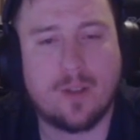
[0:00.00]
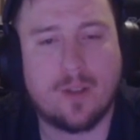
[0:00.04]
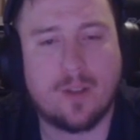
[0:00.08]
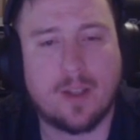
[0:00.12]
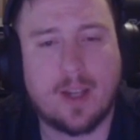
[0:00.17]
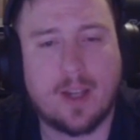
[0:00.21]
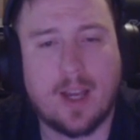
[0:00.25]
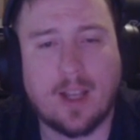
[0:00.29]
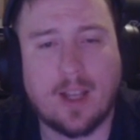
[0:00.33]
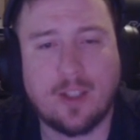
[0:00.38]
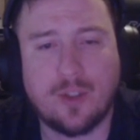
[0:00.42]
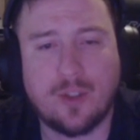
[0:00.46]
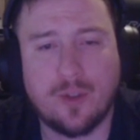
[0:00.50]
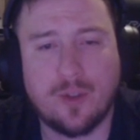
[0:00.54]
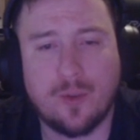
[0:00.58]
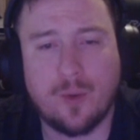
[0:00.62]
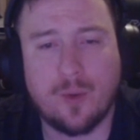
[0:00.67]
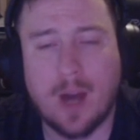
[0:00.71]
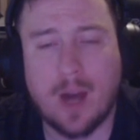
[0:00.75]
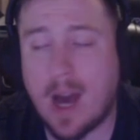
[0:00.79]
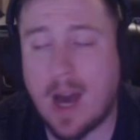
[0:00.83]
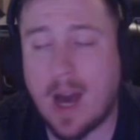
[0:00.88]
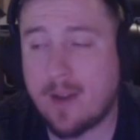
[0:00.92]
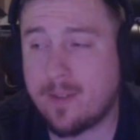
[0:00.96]
in case you
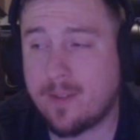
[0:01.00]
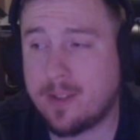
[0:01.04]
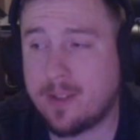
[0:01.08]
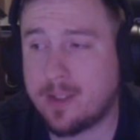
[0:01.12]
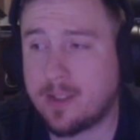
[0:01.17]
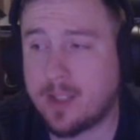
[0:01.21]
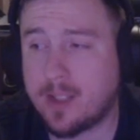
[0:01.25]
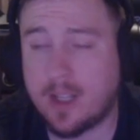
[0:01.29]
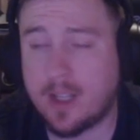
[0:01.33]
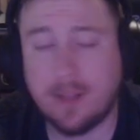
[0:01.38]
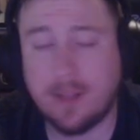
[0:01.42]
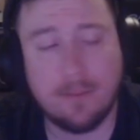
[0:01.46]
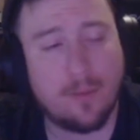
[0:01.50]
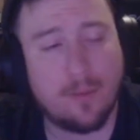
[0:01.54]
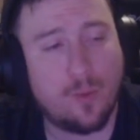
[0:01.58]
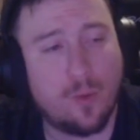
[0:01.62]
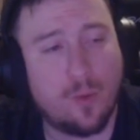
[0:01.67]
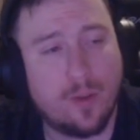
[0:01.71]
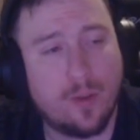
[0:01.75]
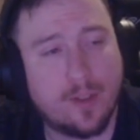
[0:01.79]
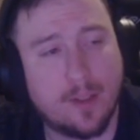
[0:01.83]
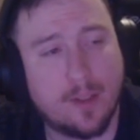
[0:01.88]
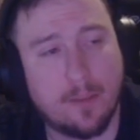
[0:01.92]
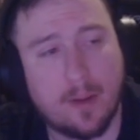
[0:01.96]
haven't seen
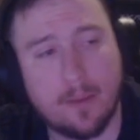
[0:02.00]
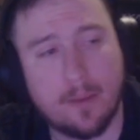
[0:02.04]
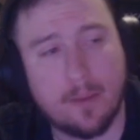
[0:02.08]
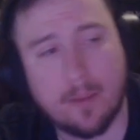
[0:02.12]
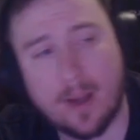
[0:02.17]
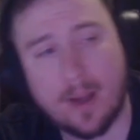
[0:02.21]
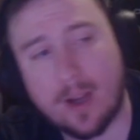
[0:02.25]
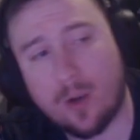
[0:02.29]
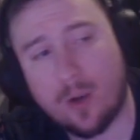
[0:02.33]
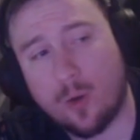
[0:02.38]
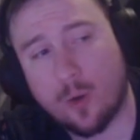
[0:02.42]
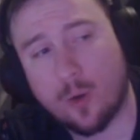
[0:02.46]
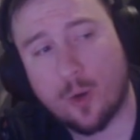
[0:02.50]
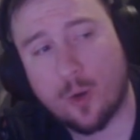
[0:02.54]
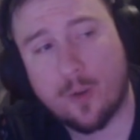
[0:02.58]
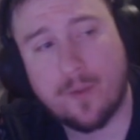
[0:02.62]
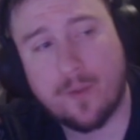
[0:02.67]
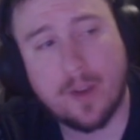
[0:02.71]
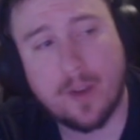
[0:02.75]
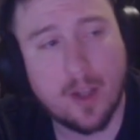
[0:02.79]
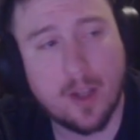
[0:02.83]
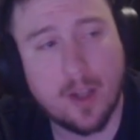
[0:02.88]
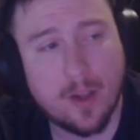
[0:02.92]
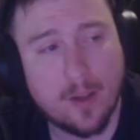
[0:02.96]
some of my older
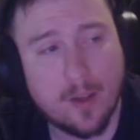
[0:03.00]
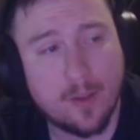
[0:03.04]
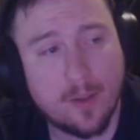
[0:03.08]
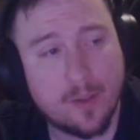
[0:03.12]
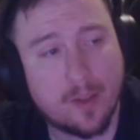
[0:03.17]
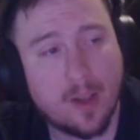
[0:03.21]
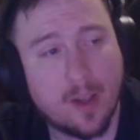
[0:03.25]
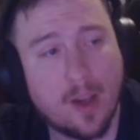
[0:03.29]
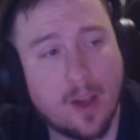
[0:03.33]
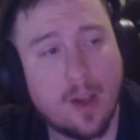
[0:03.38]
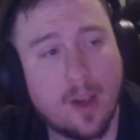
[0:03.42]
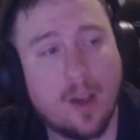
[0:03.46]
videos.